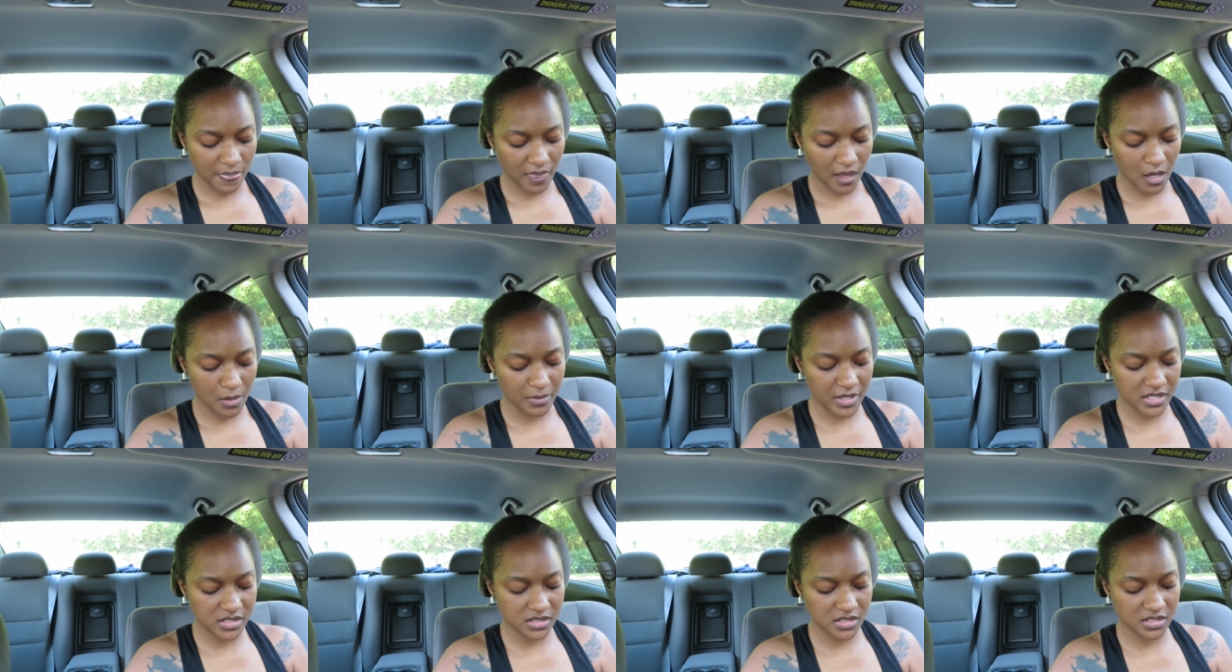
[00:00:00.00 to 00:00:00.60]
And
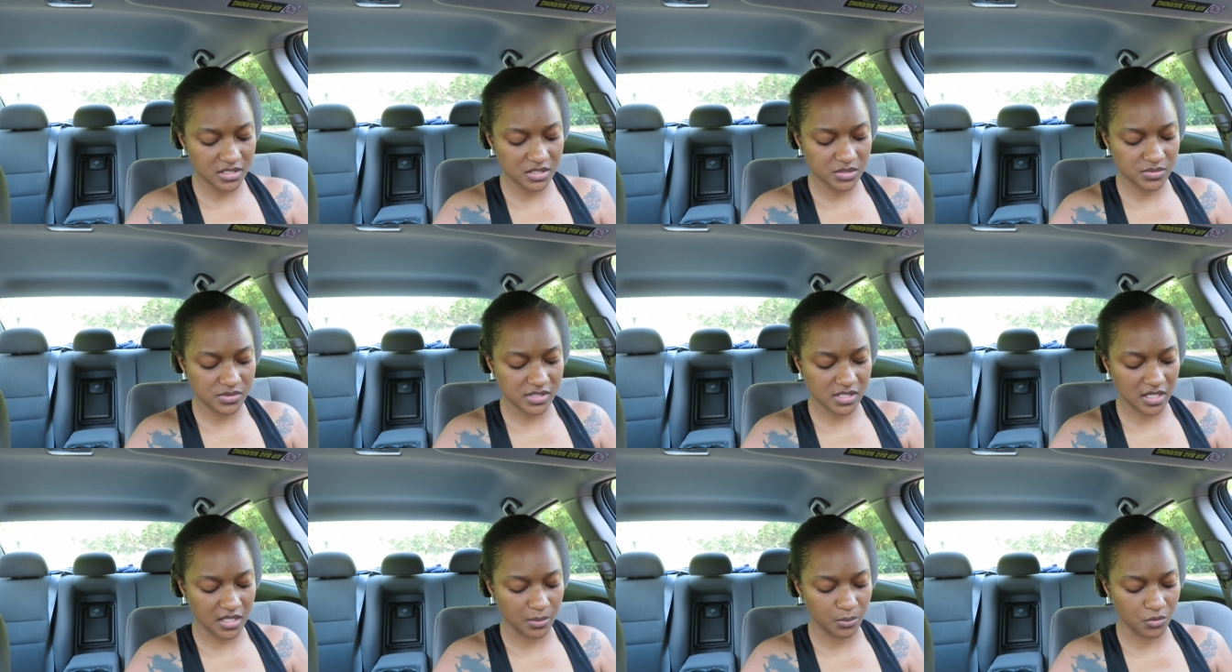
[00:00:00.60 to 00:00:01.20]
basically this was
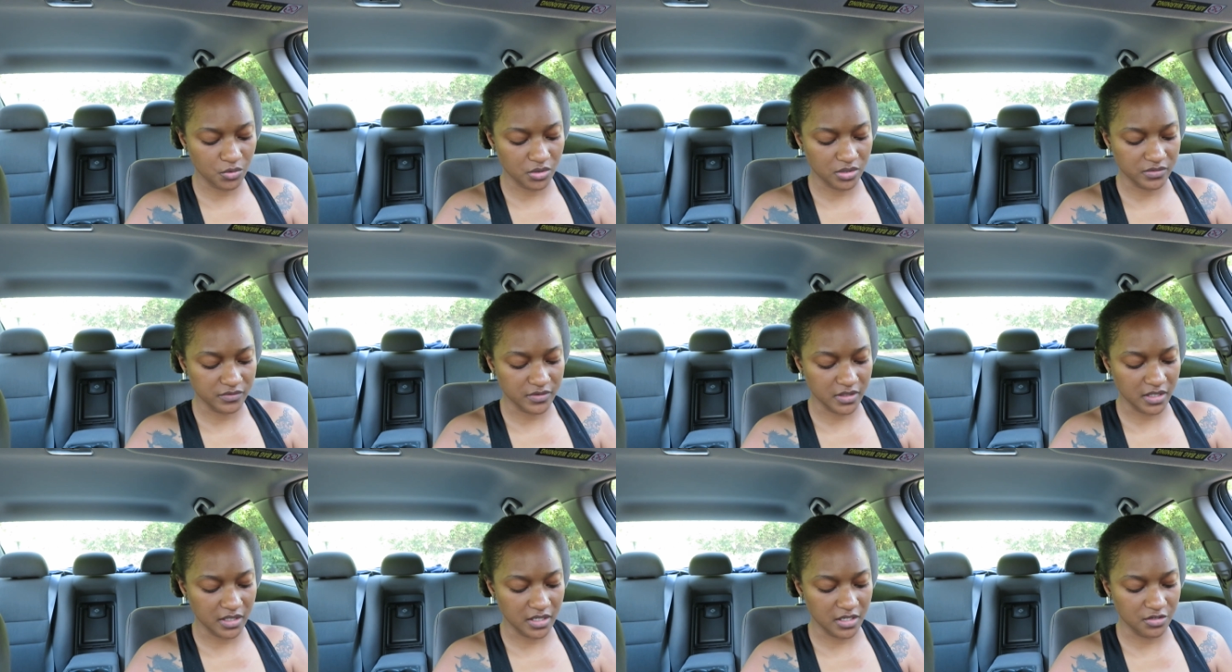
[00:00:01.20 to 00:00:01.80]
like more of
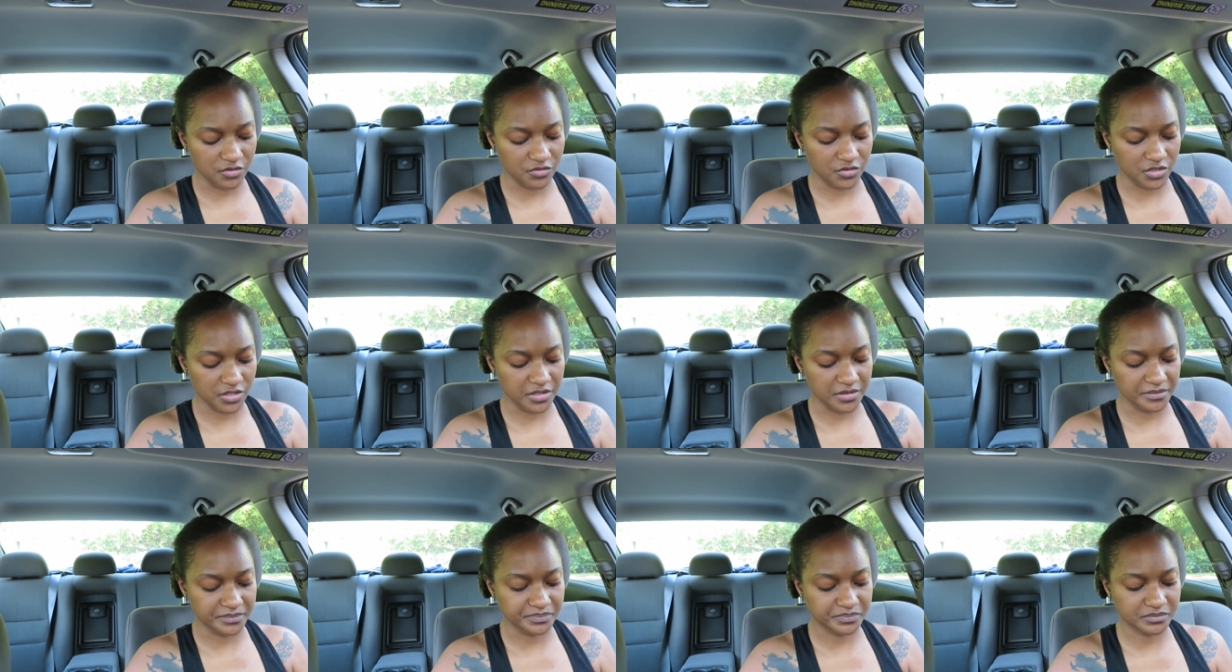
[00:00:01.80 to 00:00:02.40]
like eighth
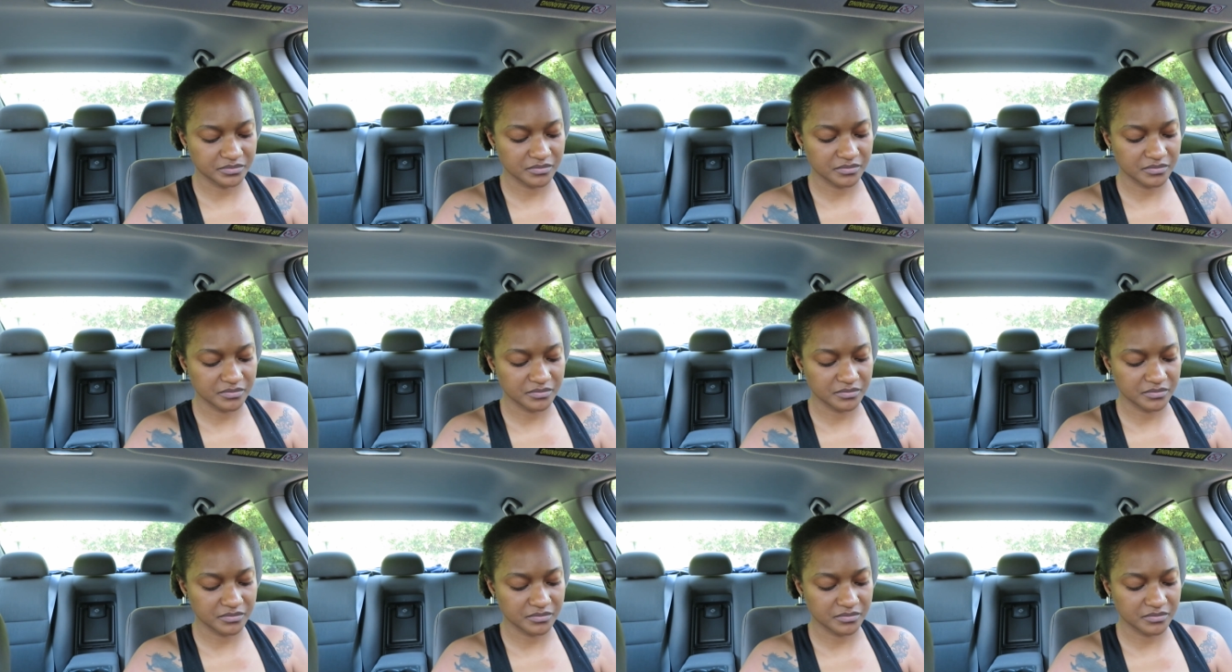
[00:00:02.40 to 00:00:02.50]
grade.